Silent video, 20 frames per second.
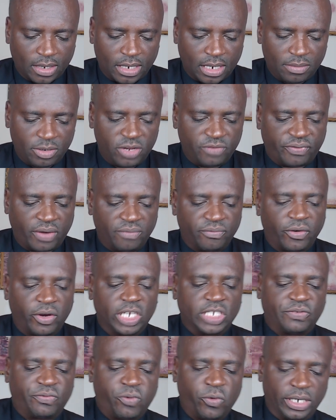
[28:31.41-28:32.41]
read from
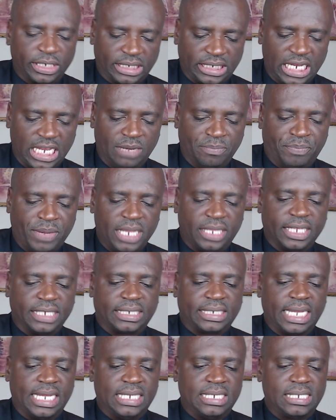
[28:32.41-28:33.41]
verse 14. Peter
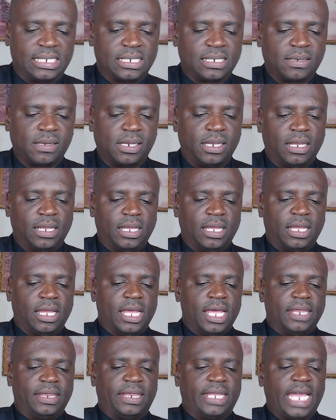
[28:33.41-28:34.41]
says,
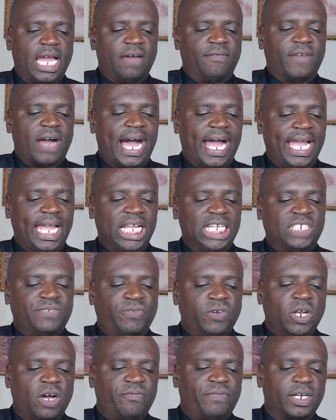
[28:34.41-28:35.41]
they have eyes
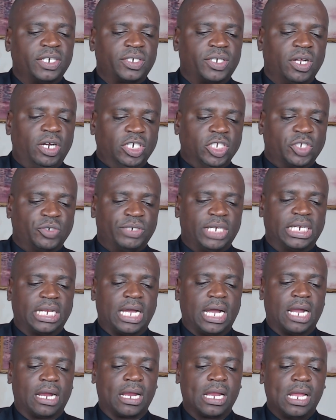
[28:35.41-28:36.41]
full of adultery and
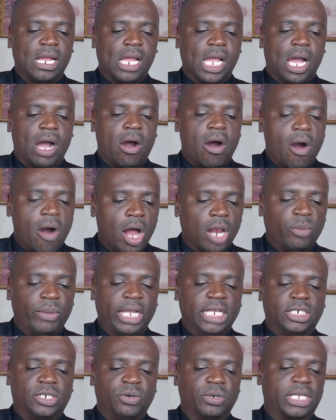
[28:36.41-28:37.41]
are
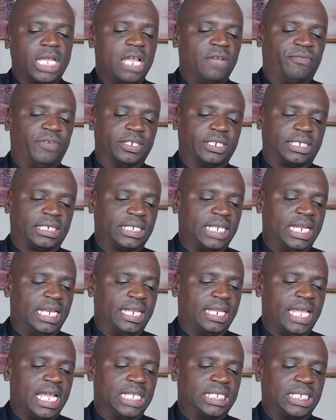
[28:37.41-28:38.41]
always looking for
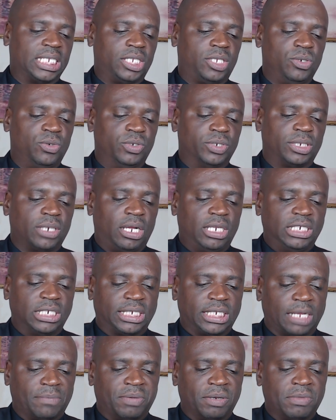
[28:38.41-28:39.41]
sin. They seduce
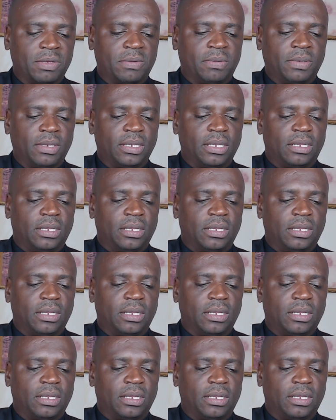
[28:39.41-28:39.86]
unstable